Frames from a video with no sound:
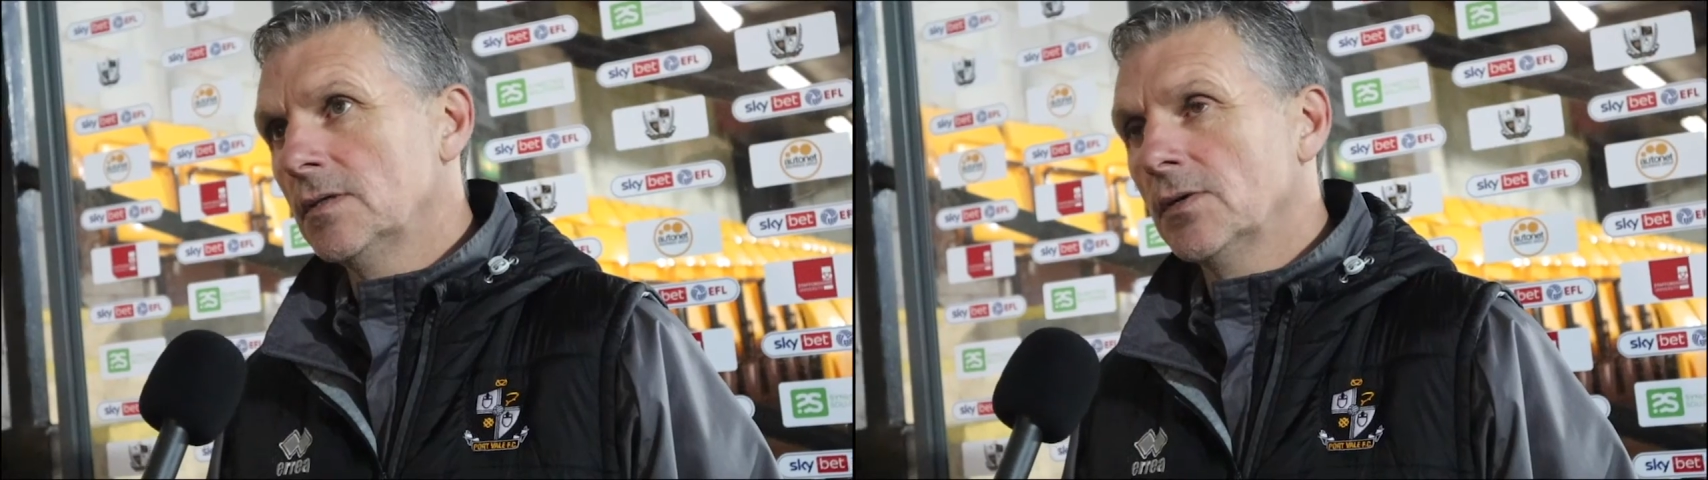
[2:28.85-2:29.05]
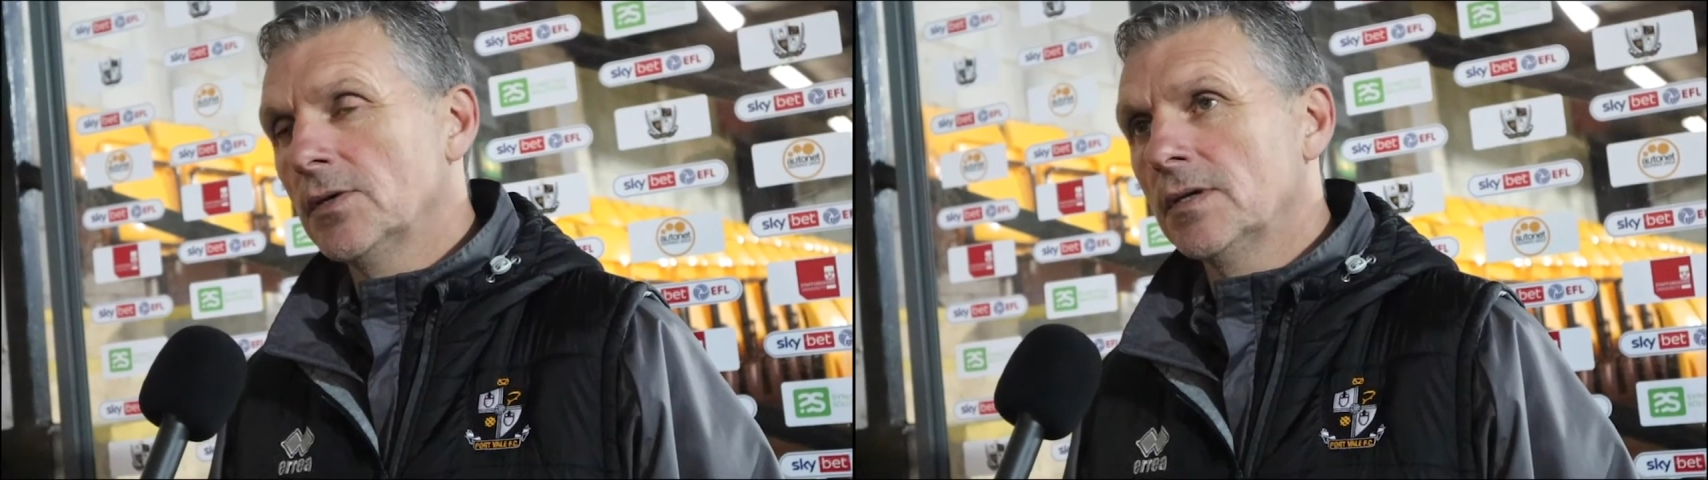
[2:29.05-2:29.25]

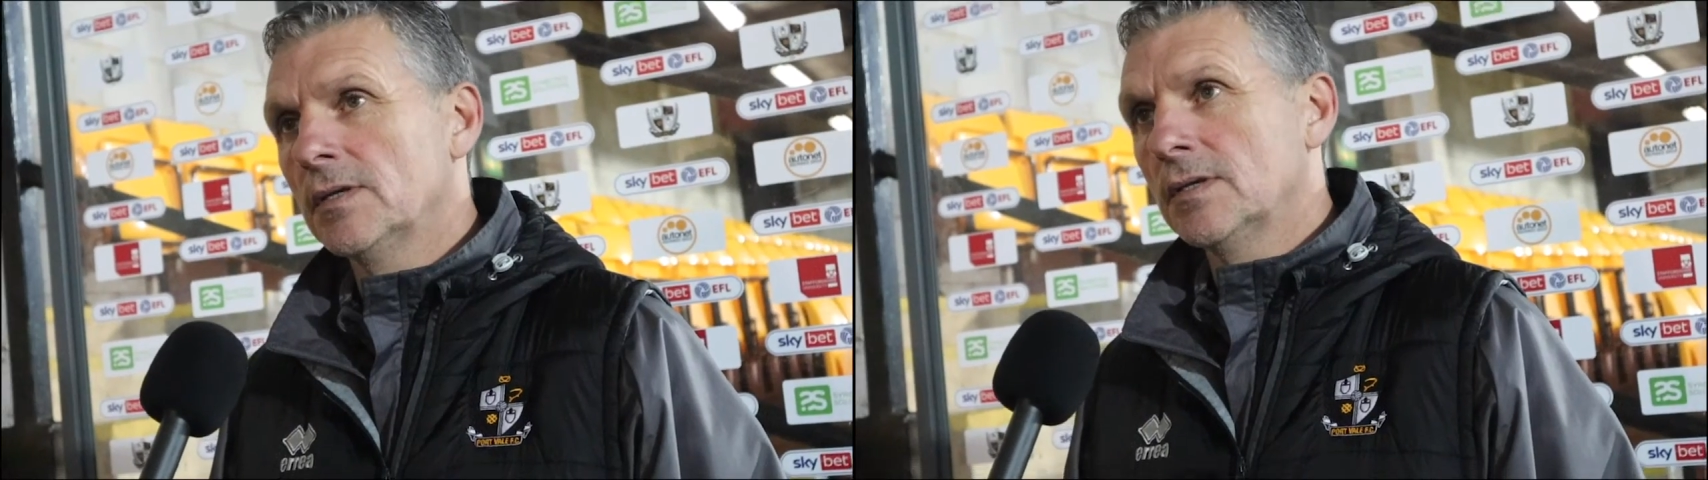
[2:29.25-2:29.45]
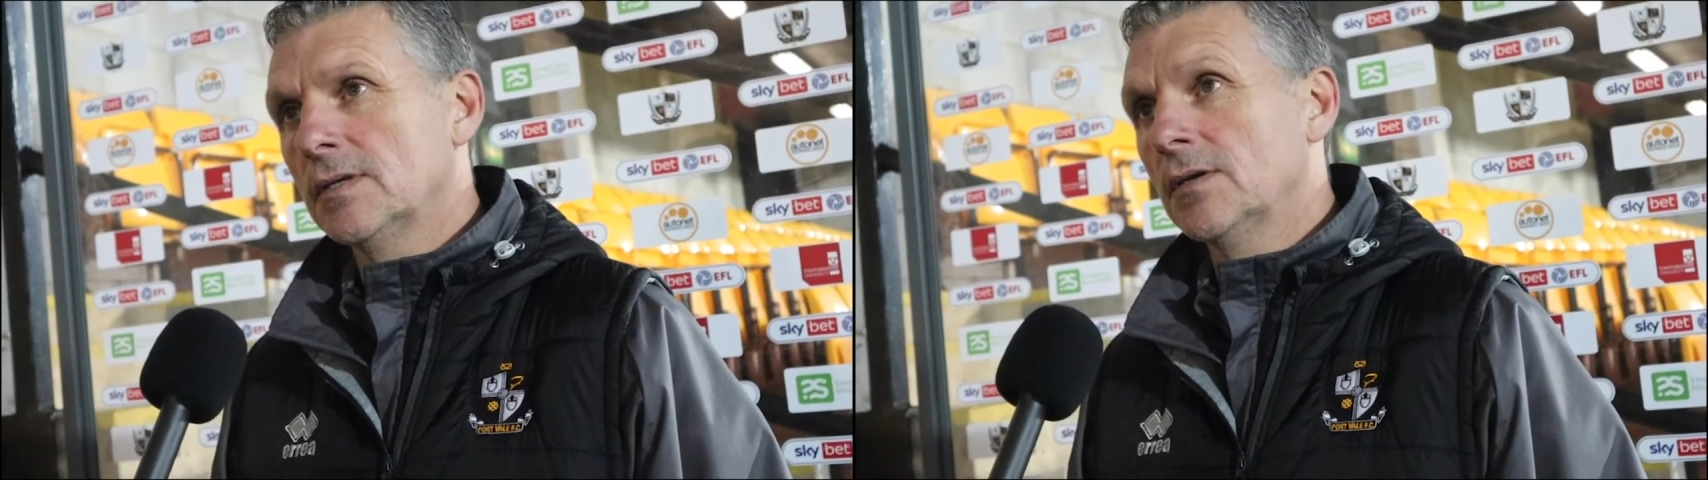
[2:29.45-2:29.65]
you're
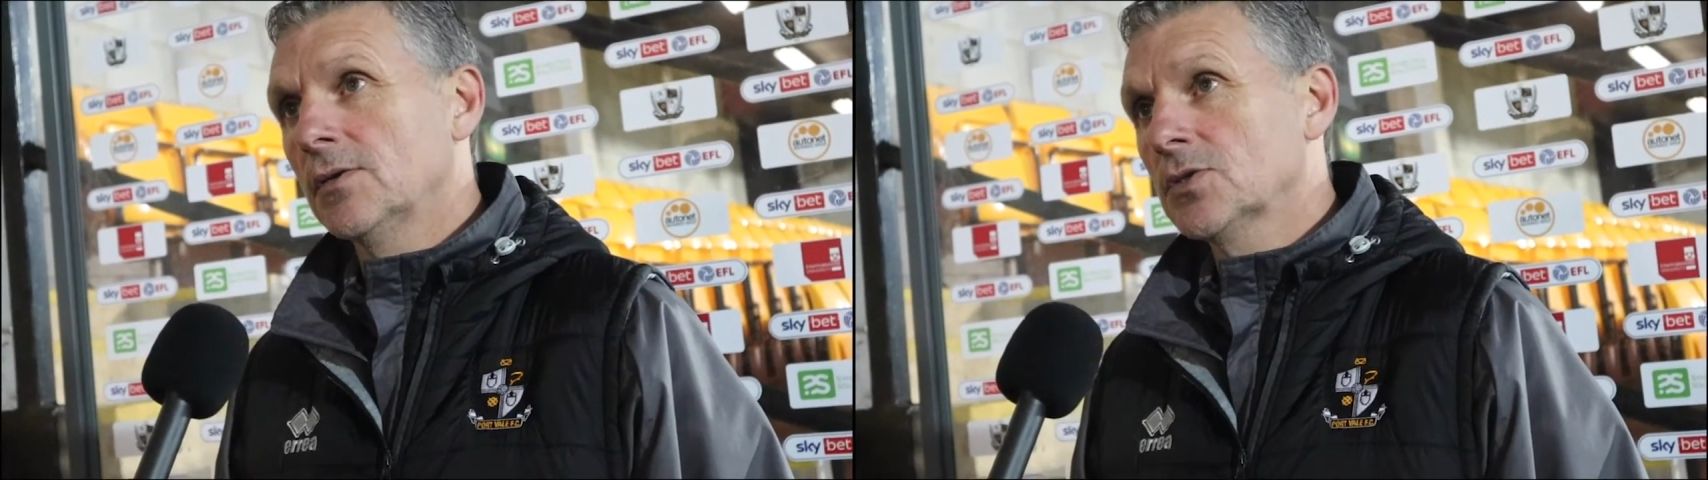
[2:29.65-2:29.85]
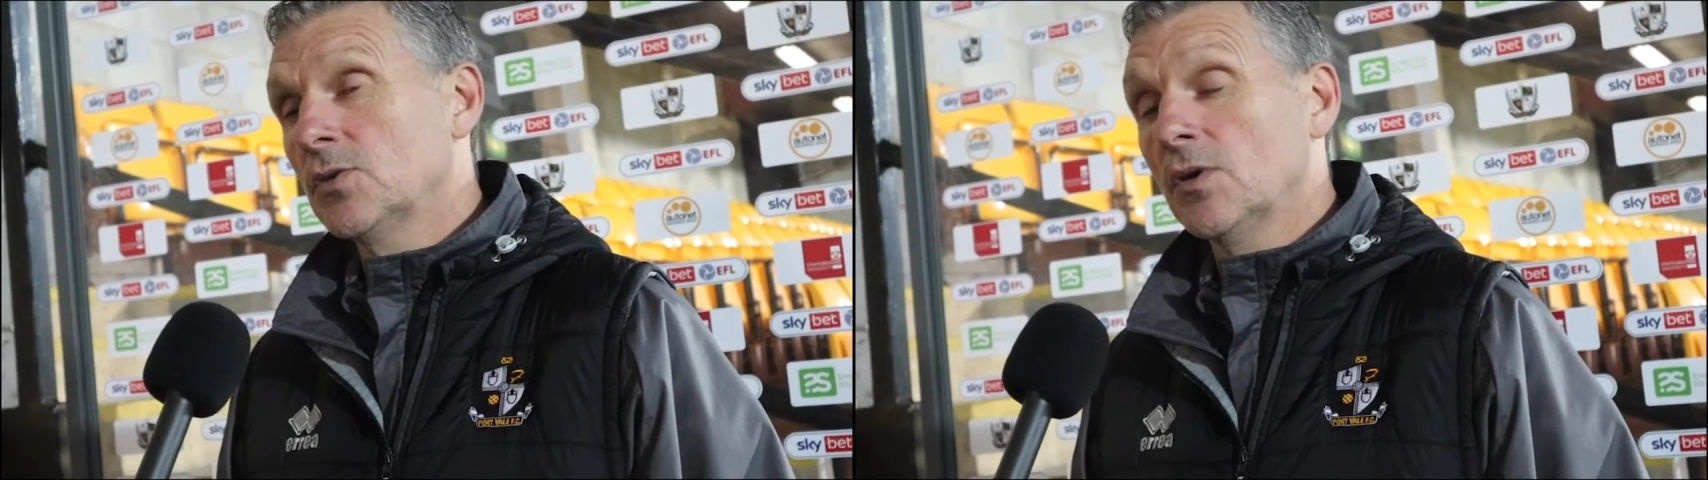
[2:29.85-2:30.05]

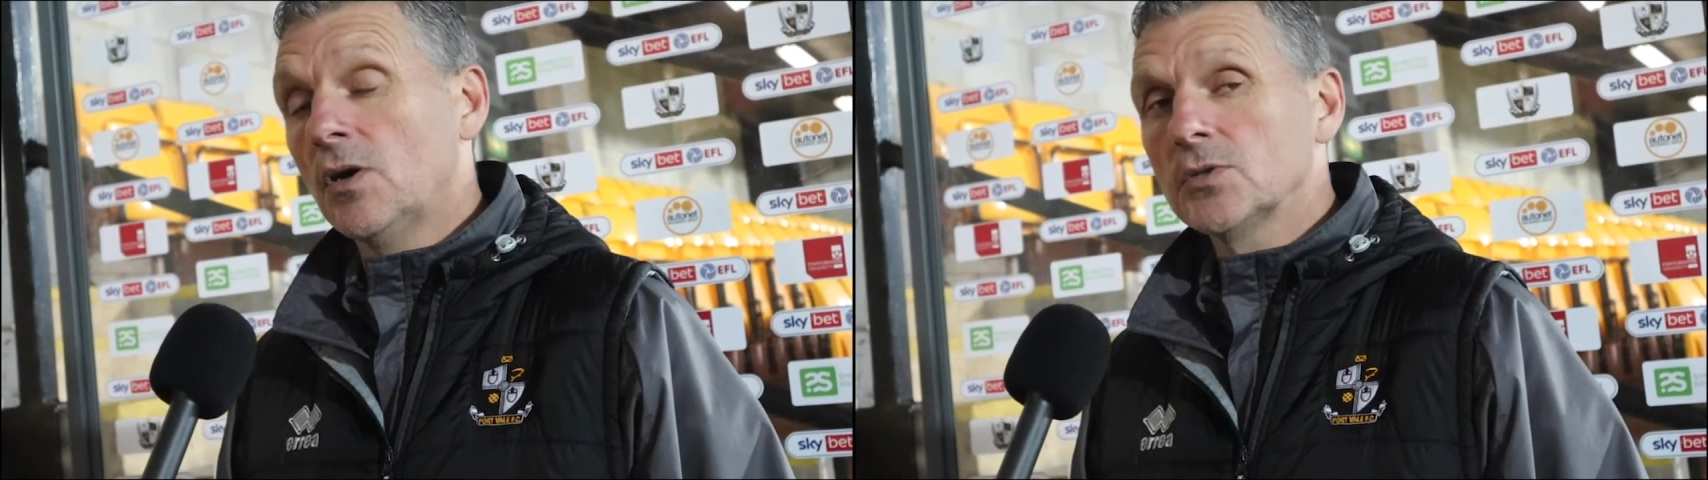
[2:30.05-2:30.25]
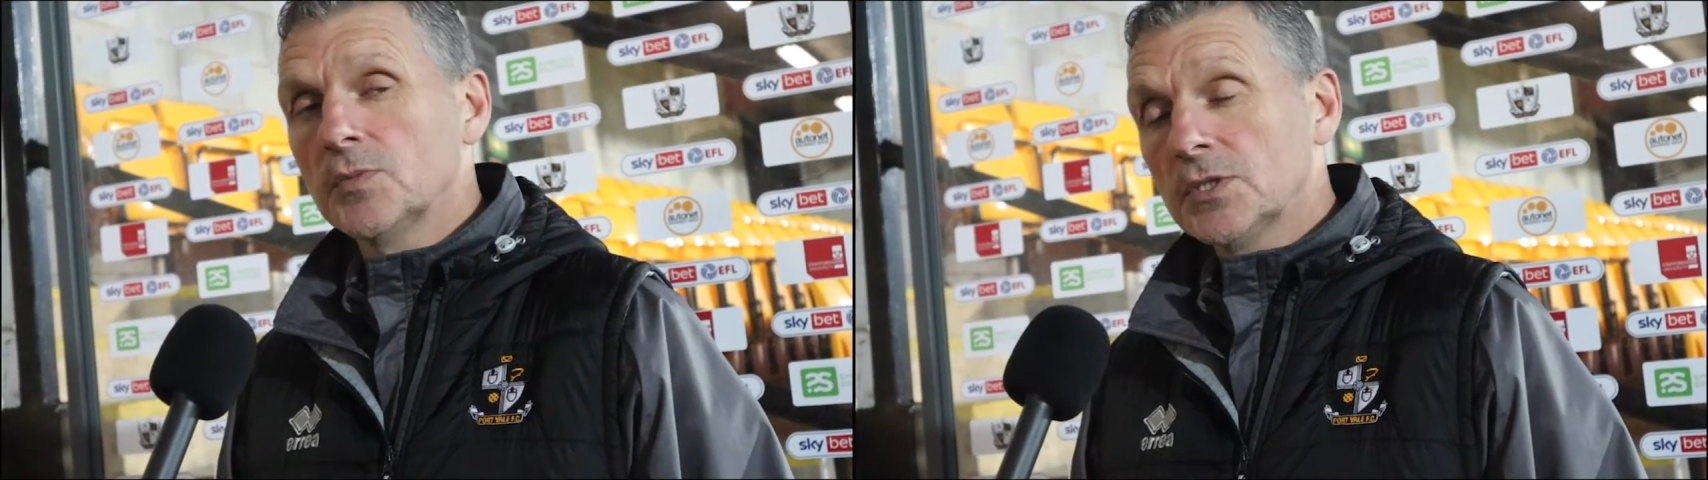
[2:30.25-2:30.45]
gonna score
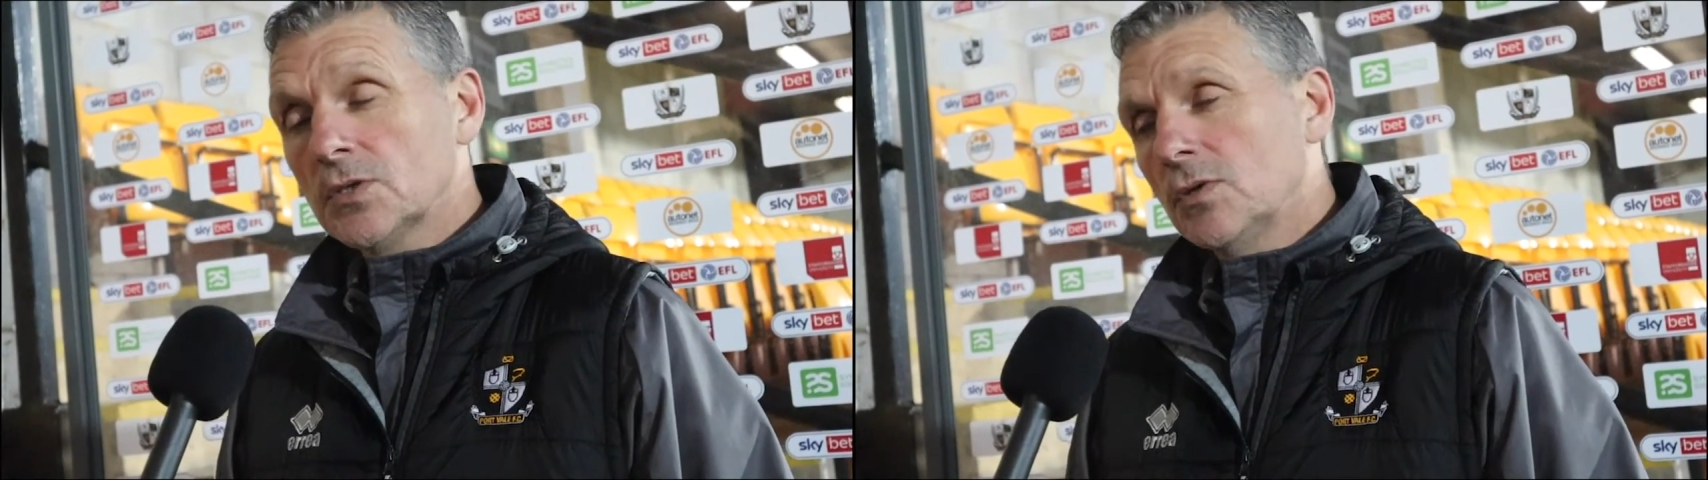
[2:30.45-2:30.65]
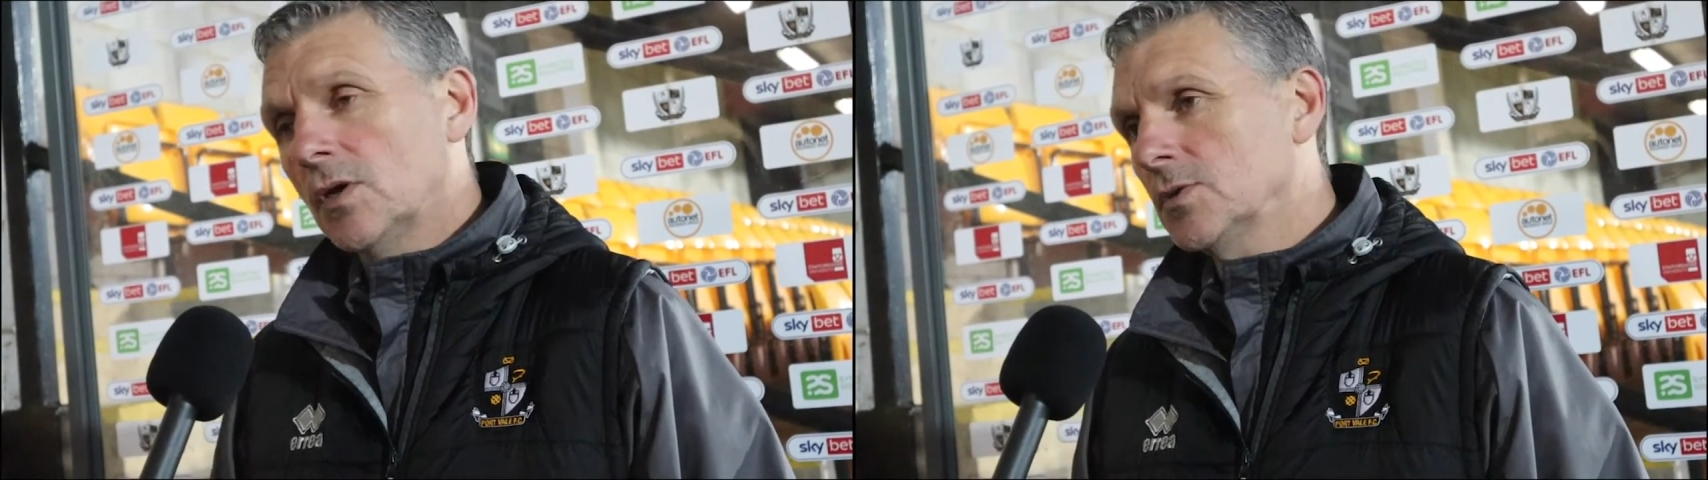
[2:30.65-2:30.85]
goals, and we
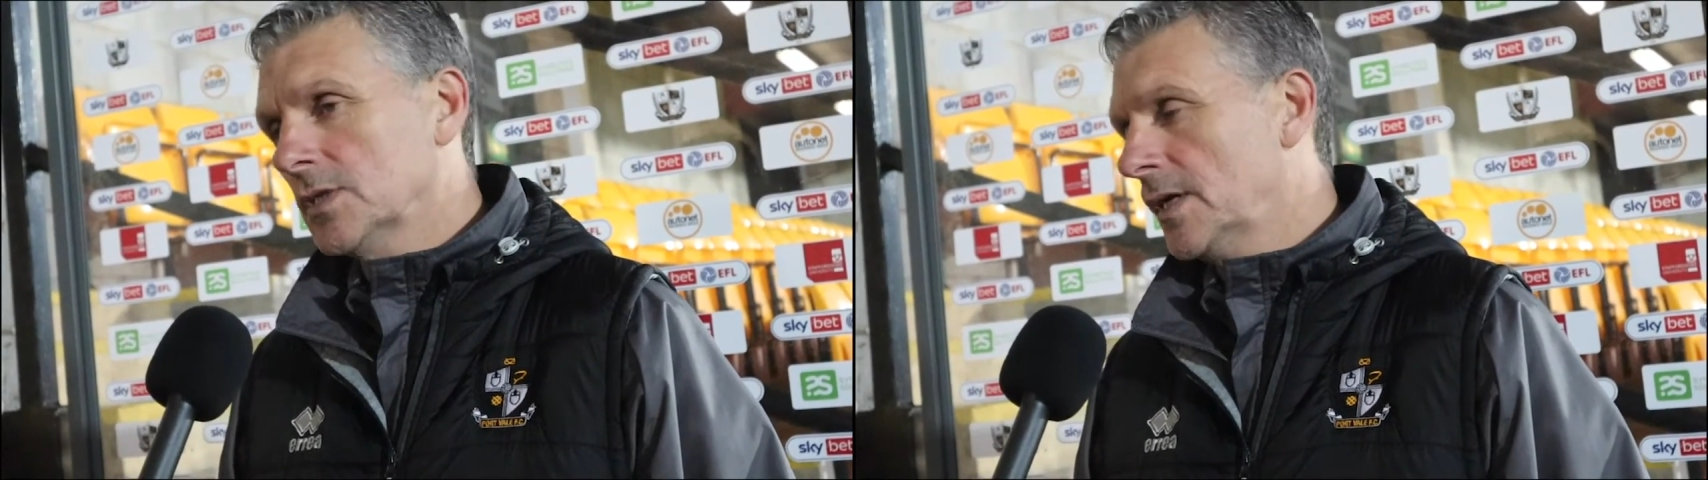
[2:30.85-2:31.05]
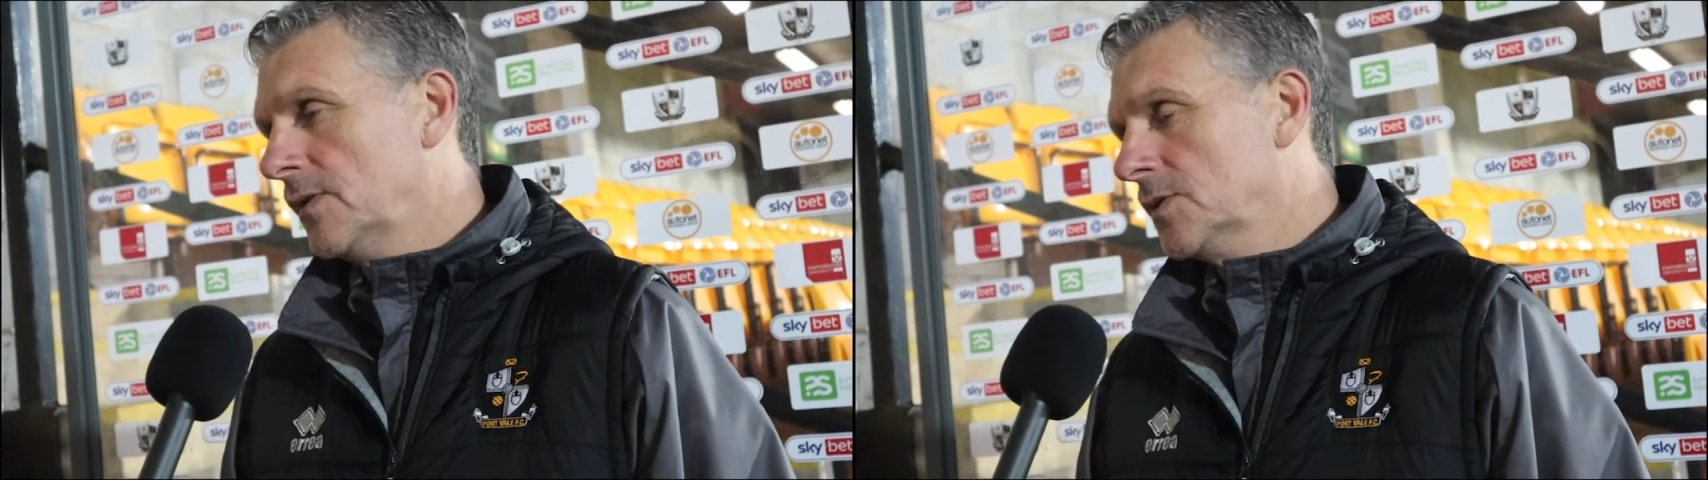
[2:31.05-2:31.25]
score goals today.